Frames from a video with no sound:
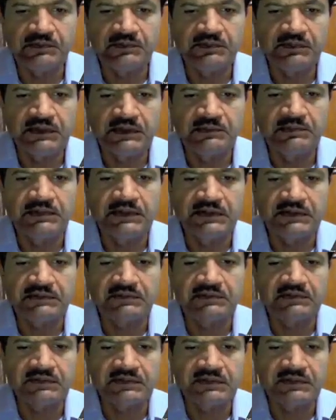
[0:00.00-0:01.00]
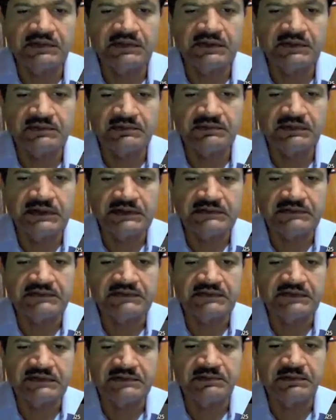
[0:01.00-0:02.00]
keep the as
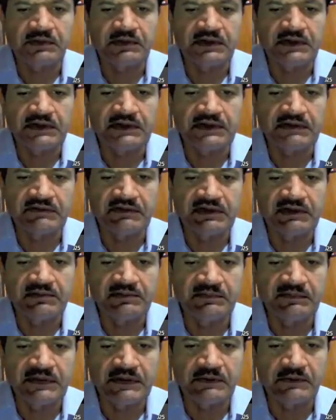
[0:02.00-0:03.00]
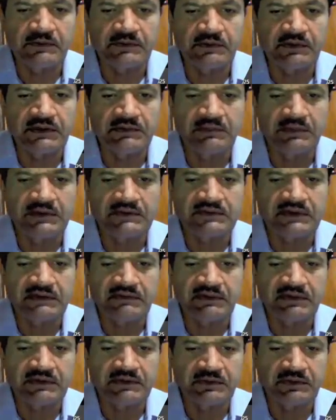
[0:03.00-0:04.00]
smaller interval, around 20 minutes I
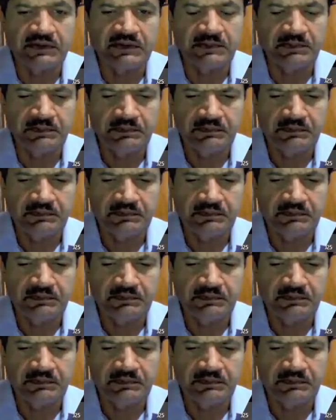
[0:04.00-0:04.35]
want to keep.